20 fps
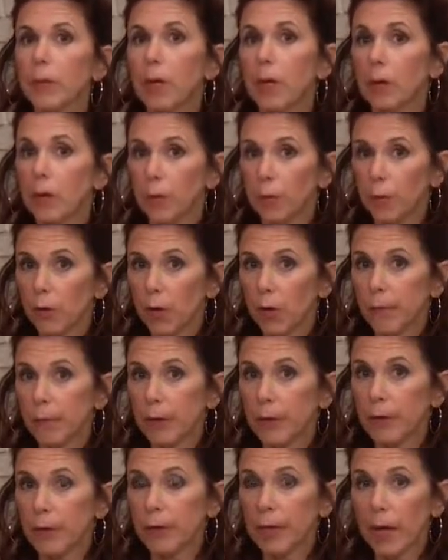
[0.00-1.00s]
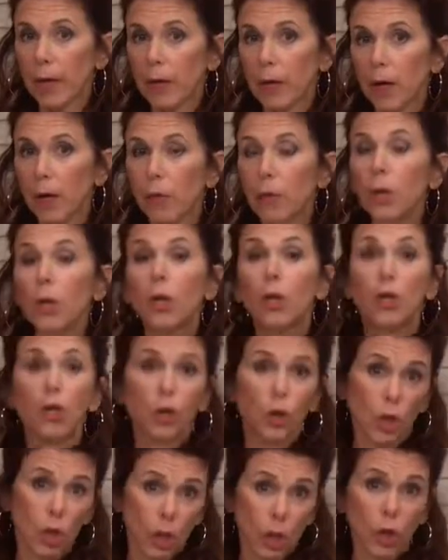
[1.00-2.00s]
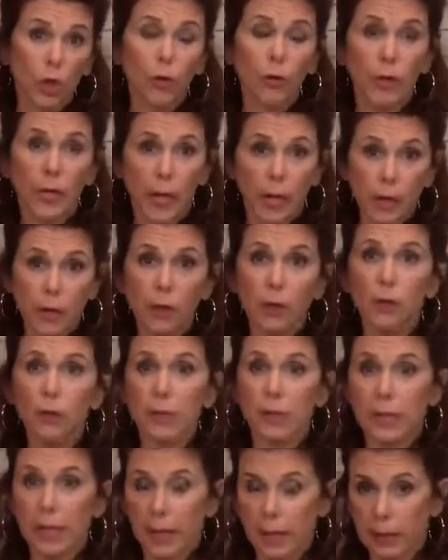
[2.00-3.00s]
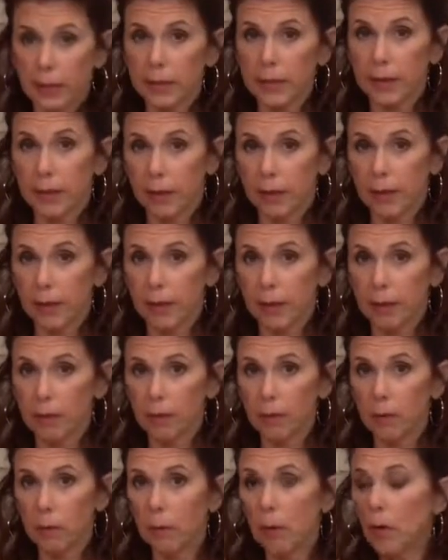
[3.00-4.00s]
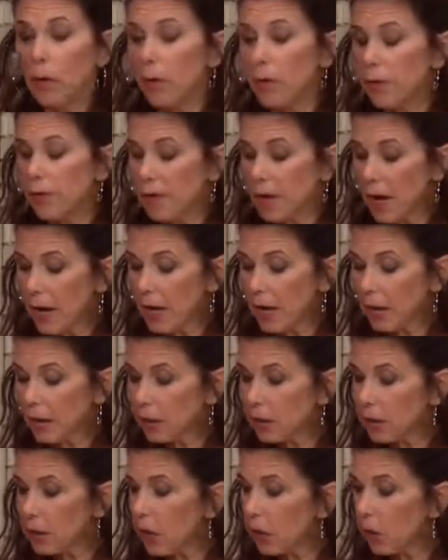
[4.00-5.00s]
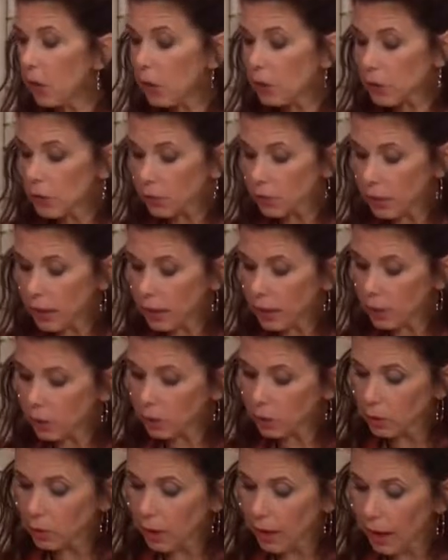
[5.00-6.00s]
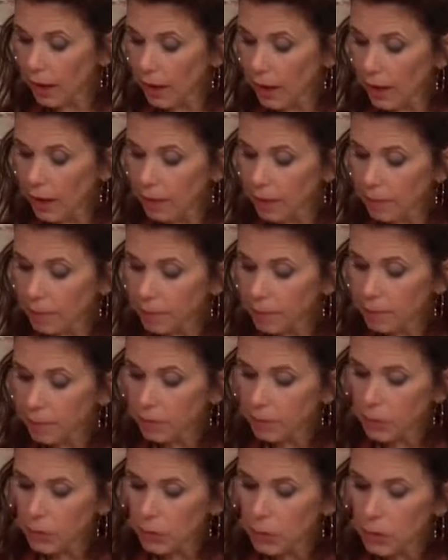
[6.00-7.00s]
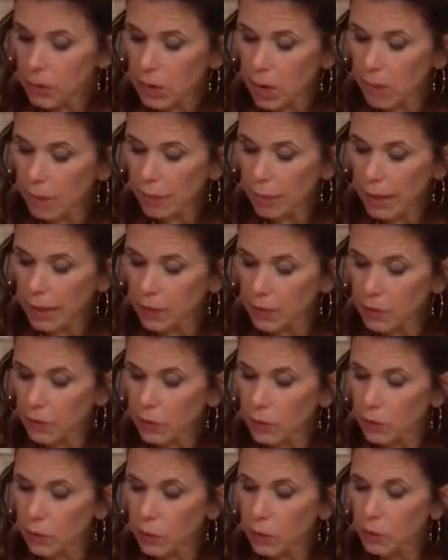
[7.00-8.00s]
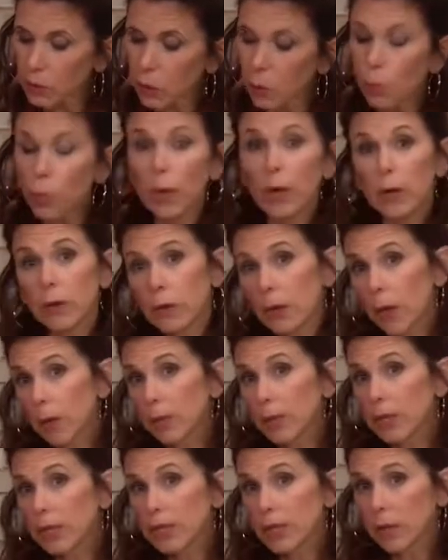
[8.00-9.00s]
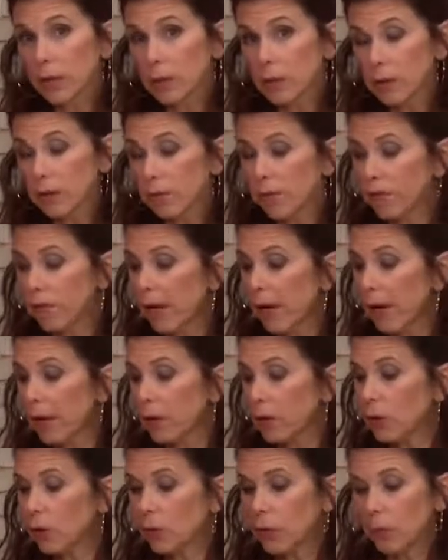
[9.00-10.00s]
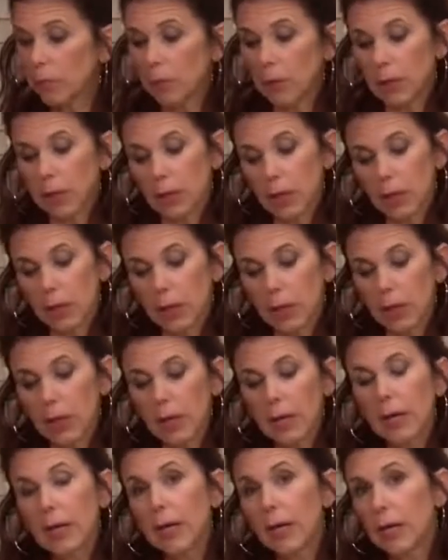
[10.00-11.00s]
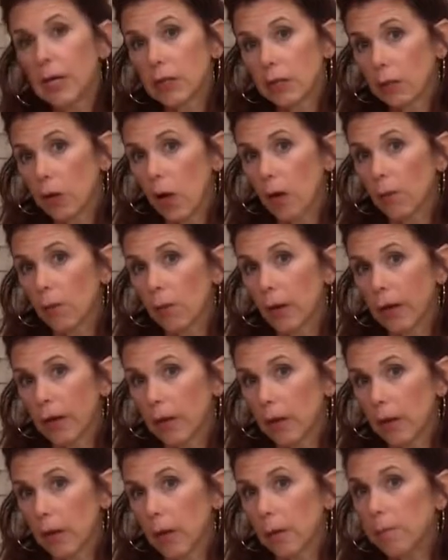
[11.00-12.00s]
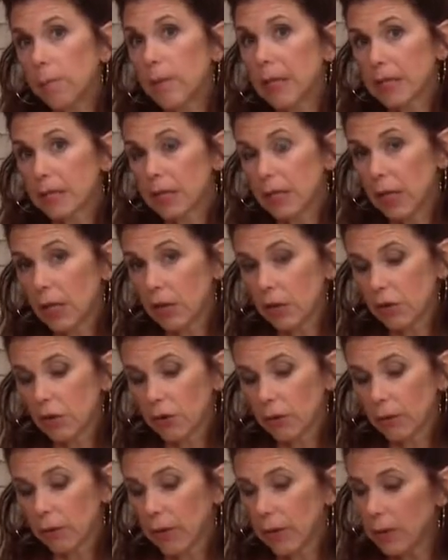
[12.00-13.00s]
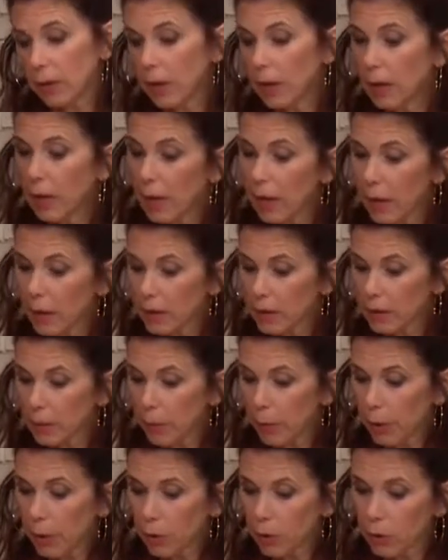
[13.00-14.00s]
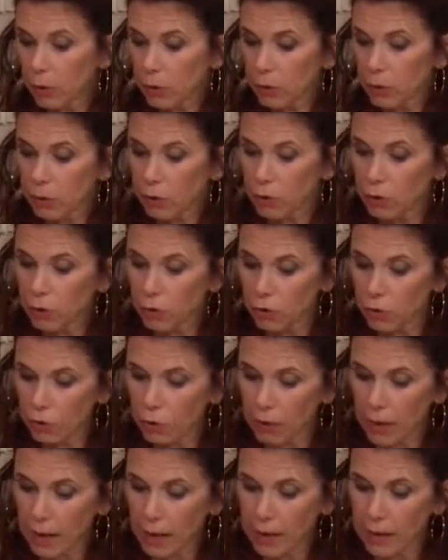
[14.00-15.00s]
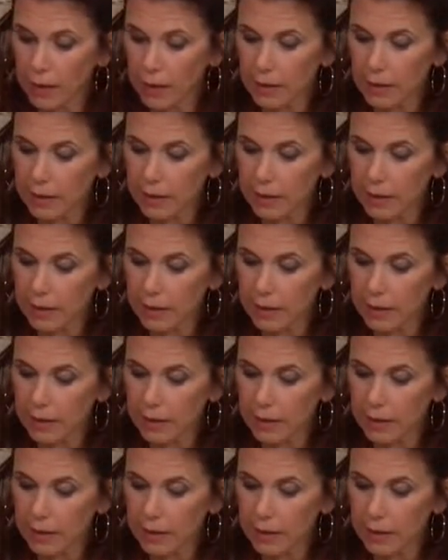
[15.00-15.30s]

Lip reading: and a primary yellow, you're going to create your secondary. Then also take a look at some pencils with a reductive value, meaning it's got white mixed into it as opposed to a